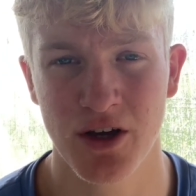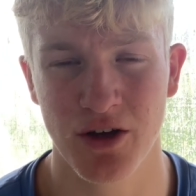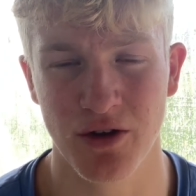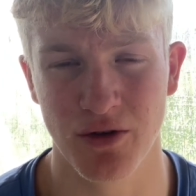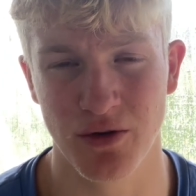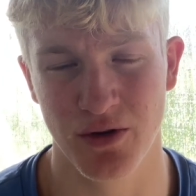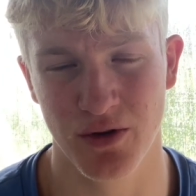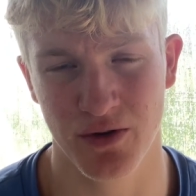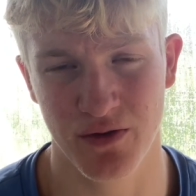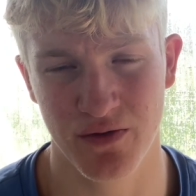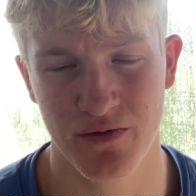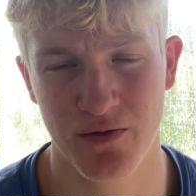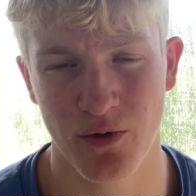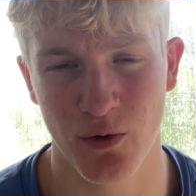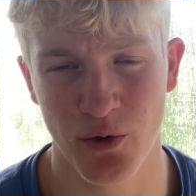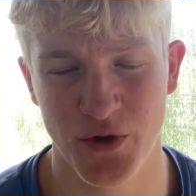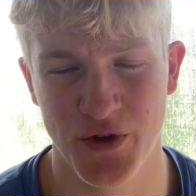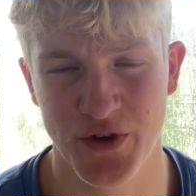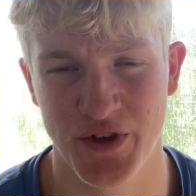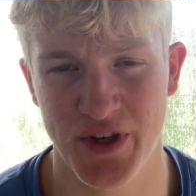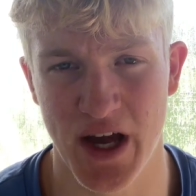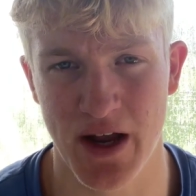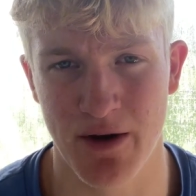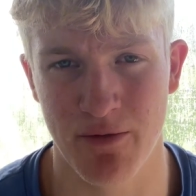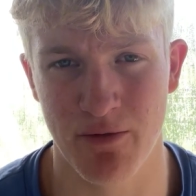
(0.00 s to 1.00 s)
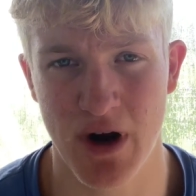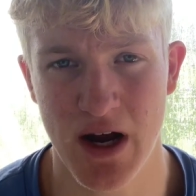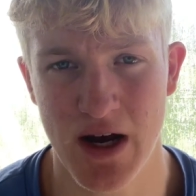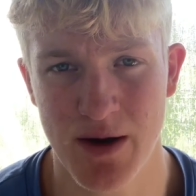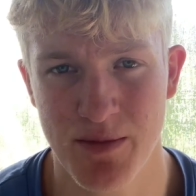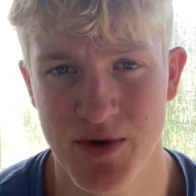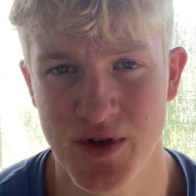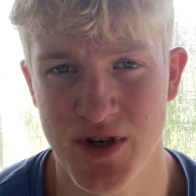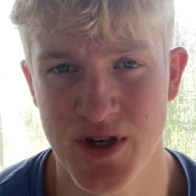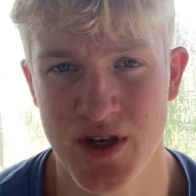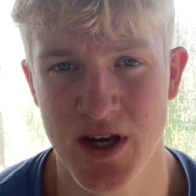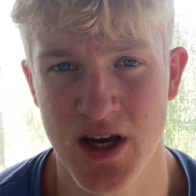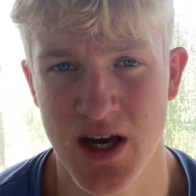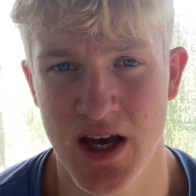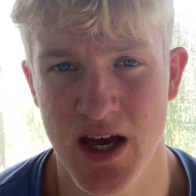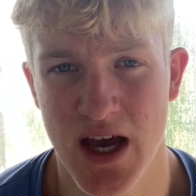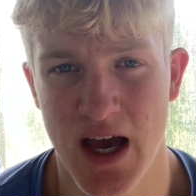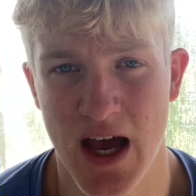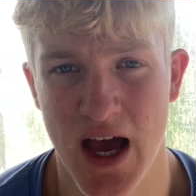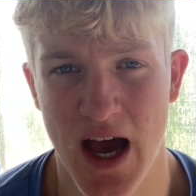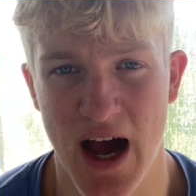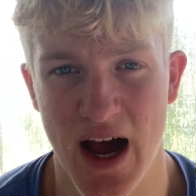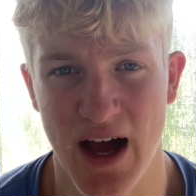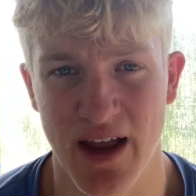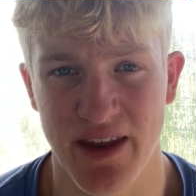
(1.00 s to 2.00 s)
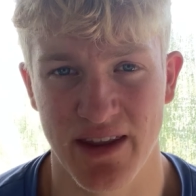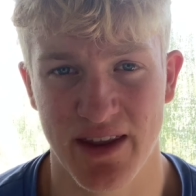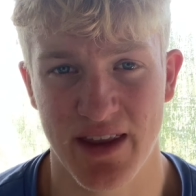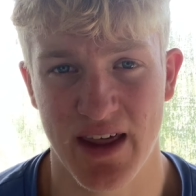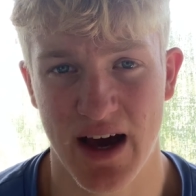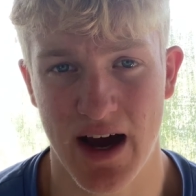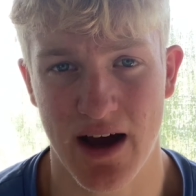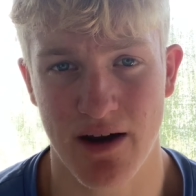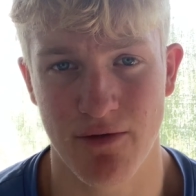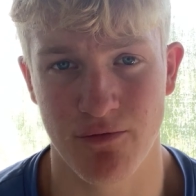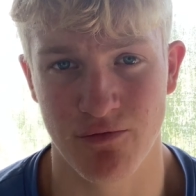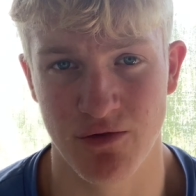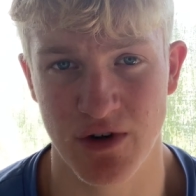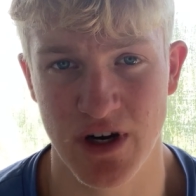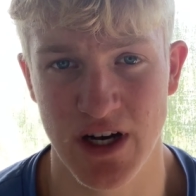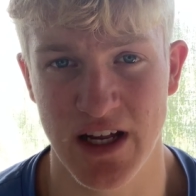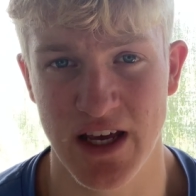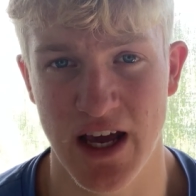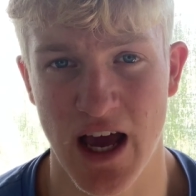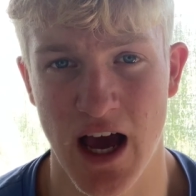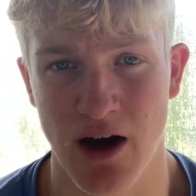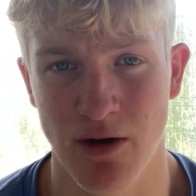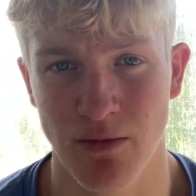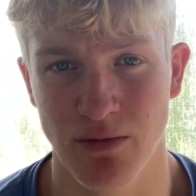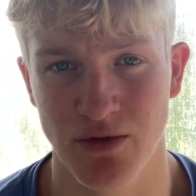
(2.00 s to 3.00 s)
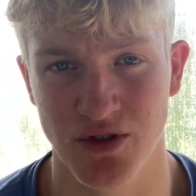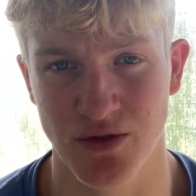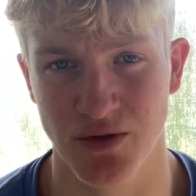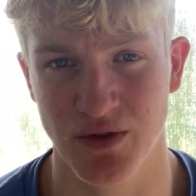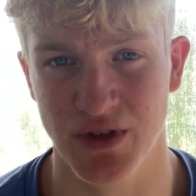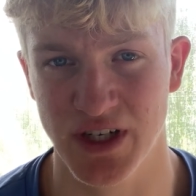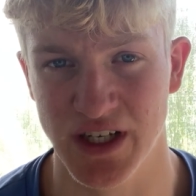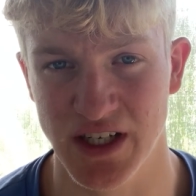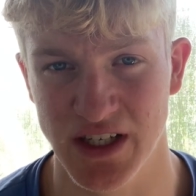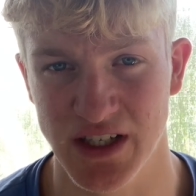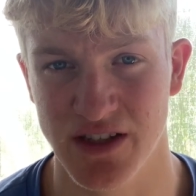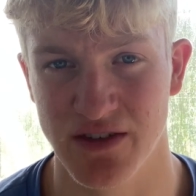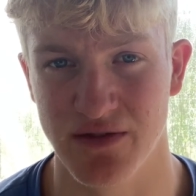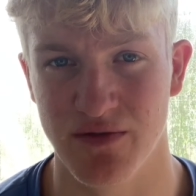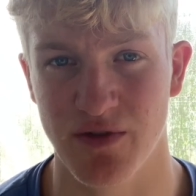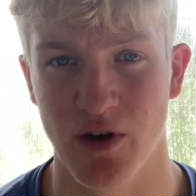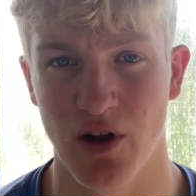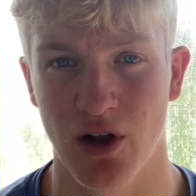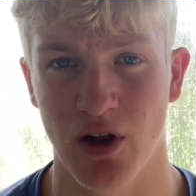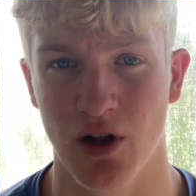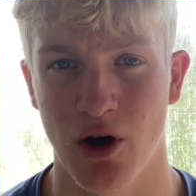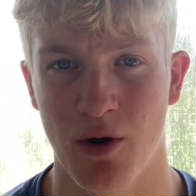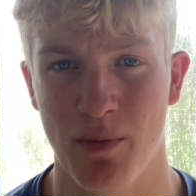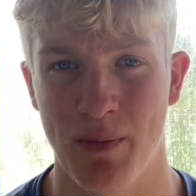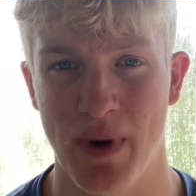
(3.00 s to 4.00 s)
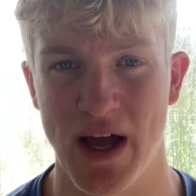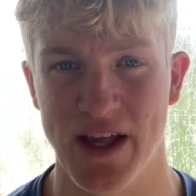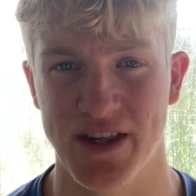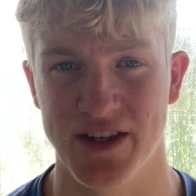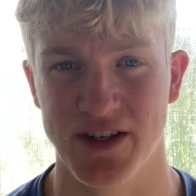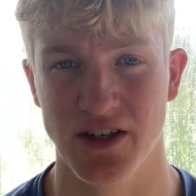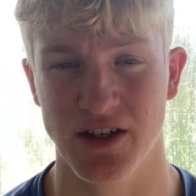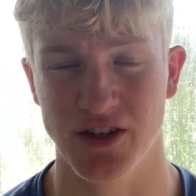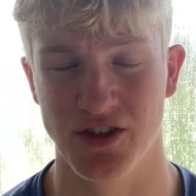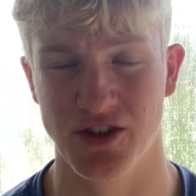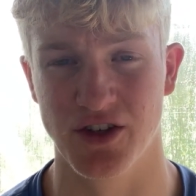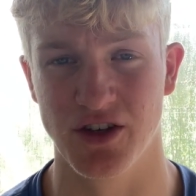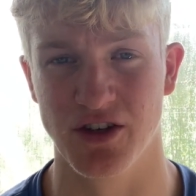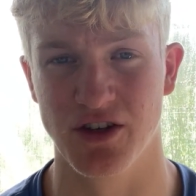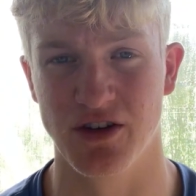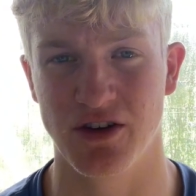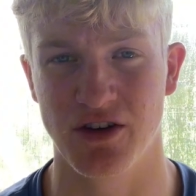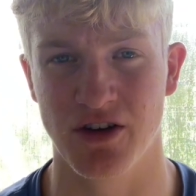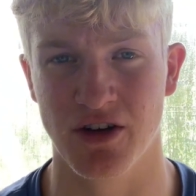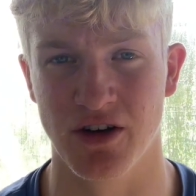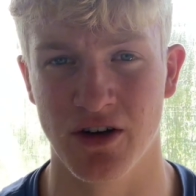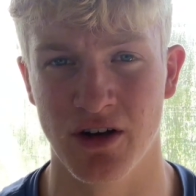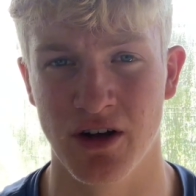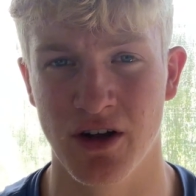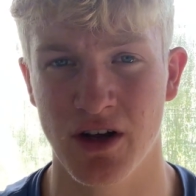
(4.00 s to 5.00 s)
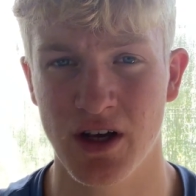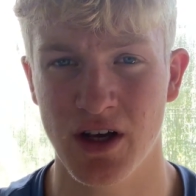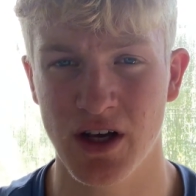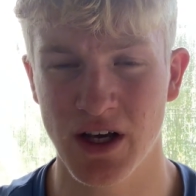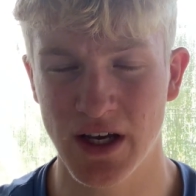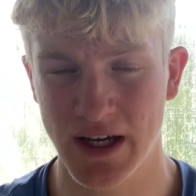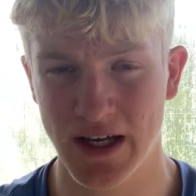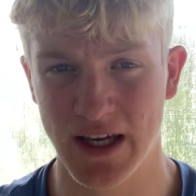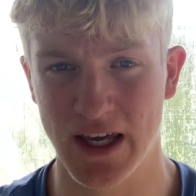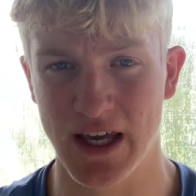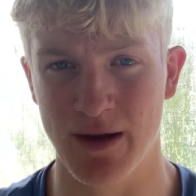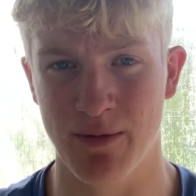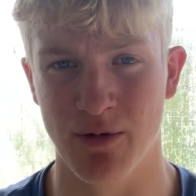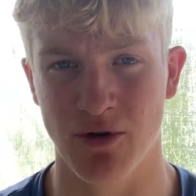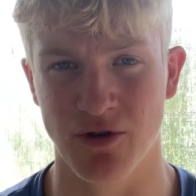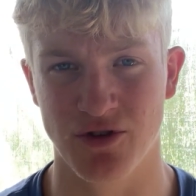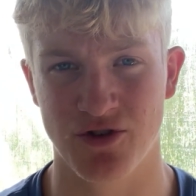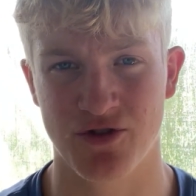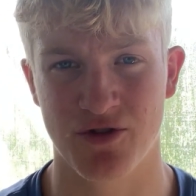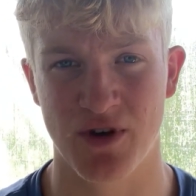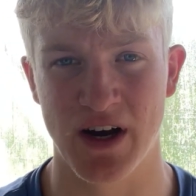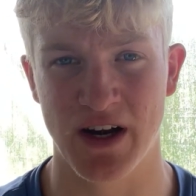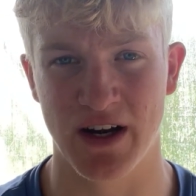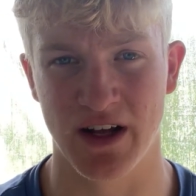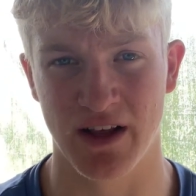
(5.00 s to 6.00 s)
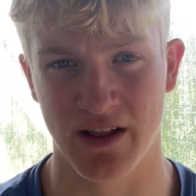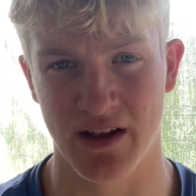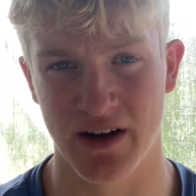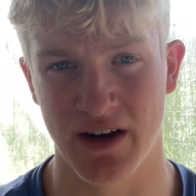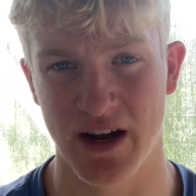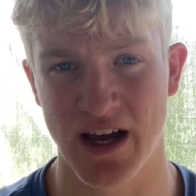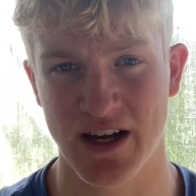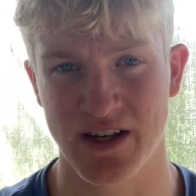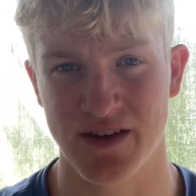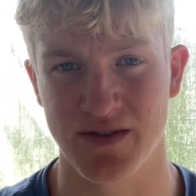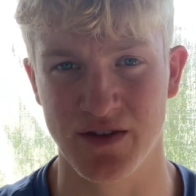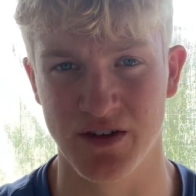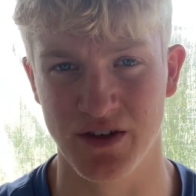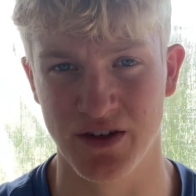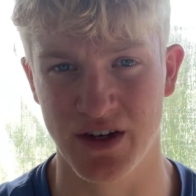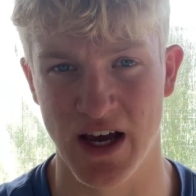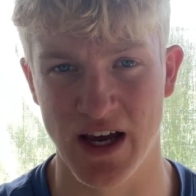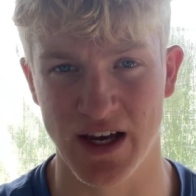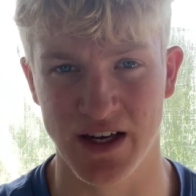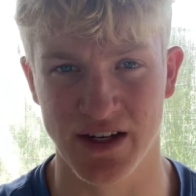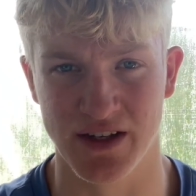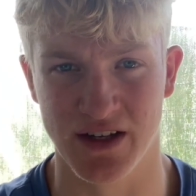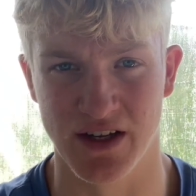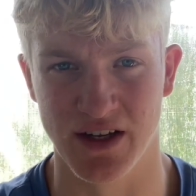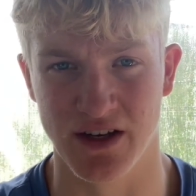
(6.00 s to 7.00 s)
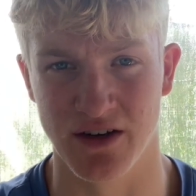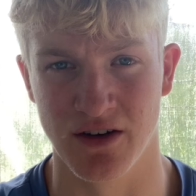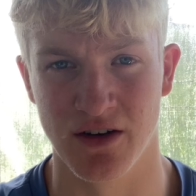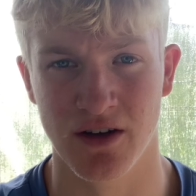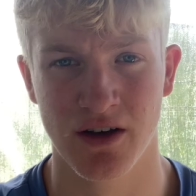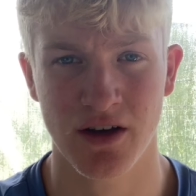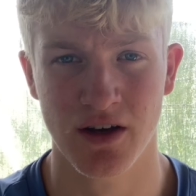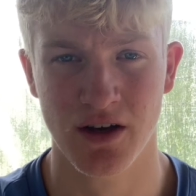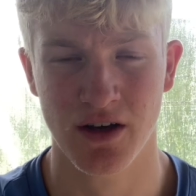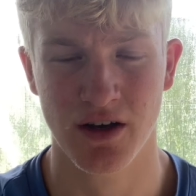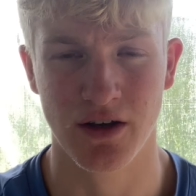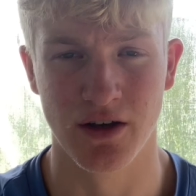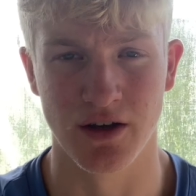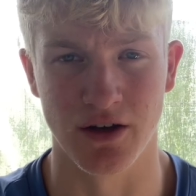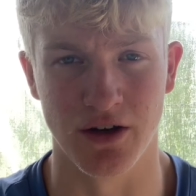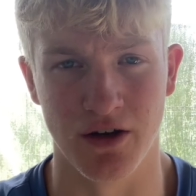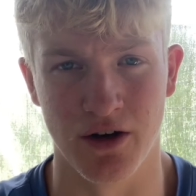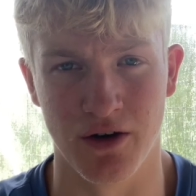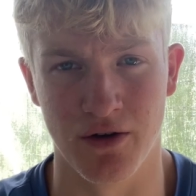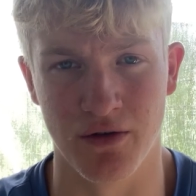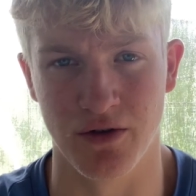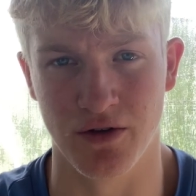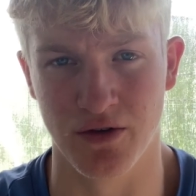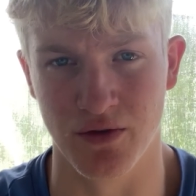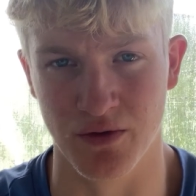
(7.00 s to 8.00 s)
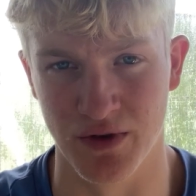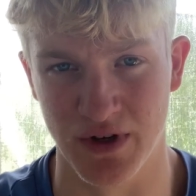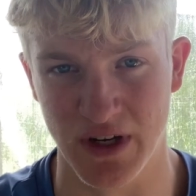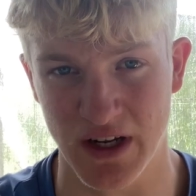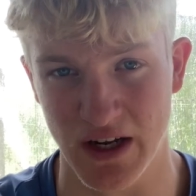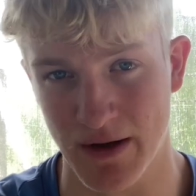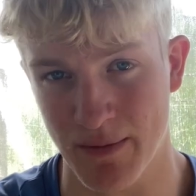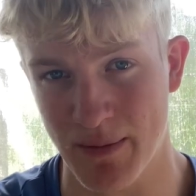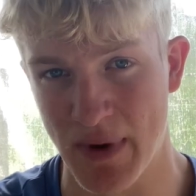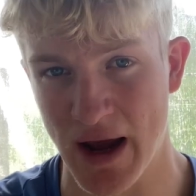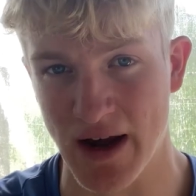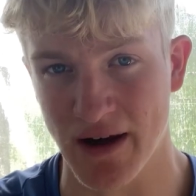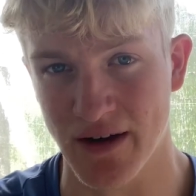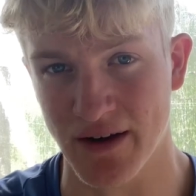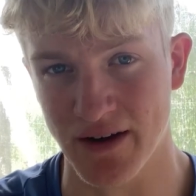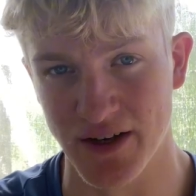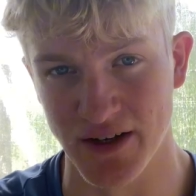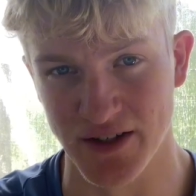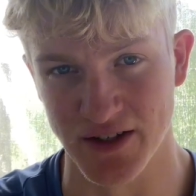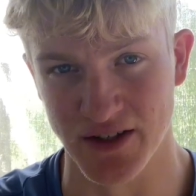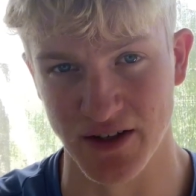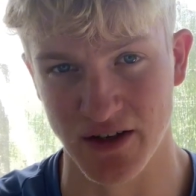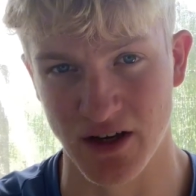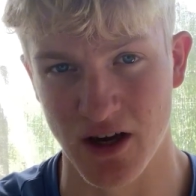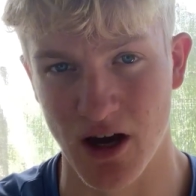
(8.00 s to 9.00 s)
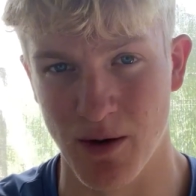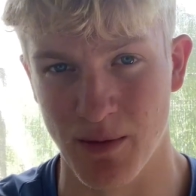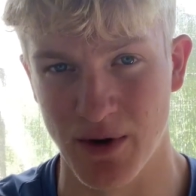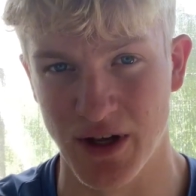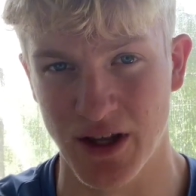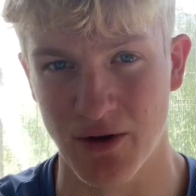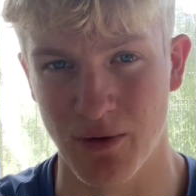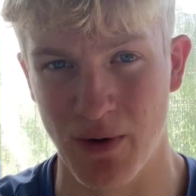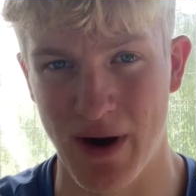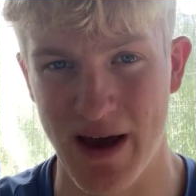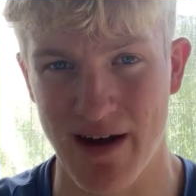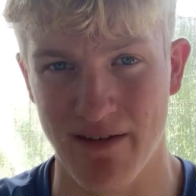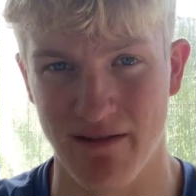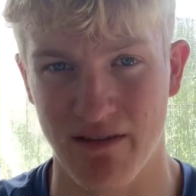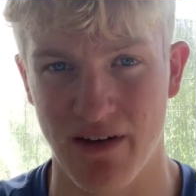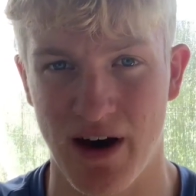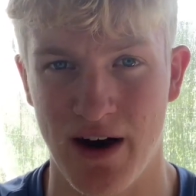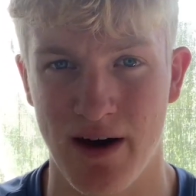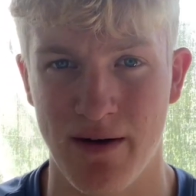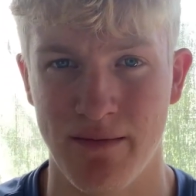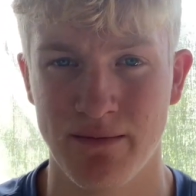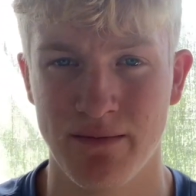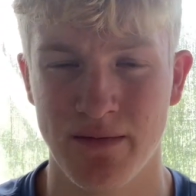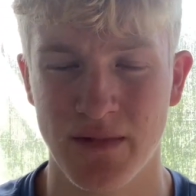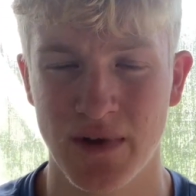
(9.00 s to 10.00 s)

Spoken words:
You do 4 to 10 reps, and that really helps your knees to feel a lot better, so that you can keep on training the next few days, and you know, your knee pain doesn't come in the way of that.